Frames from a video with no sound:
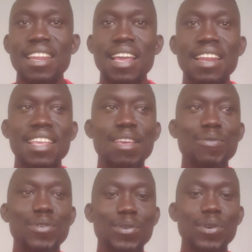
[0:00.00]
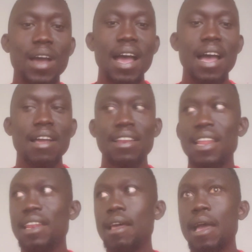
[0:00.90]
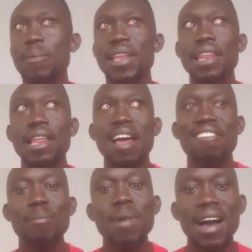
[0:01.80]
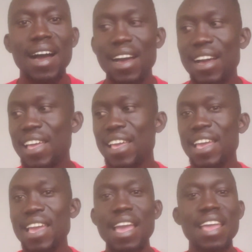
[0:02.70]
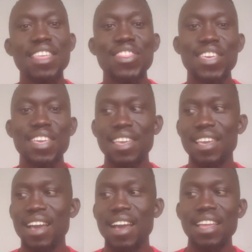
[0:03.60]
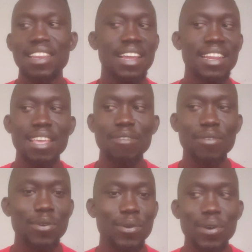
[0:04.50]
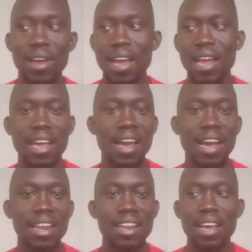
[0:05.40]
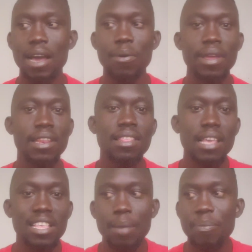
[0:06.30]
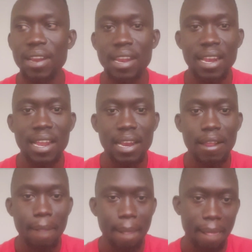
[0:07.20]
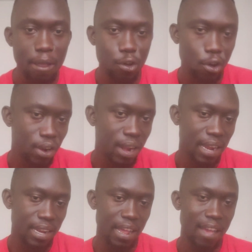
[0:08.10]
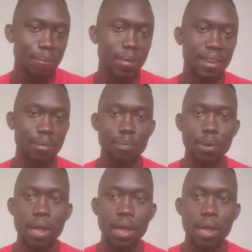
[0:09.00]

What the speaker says: It can give you the nav bar, anything. It can give you a card. It is just a pre-rendered code that have been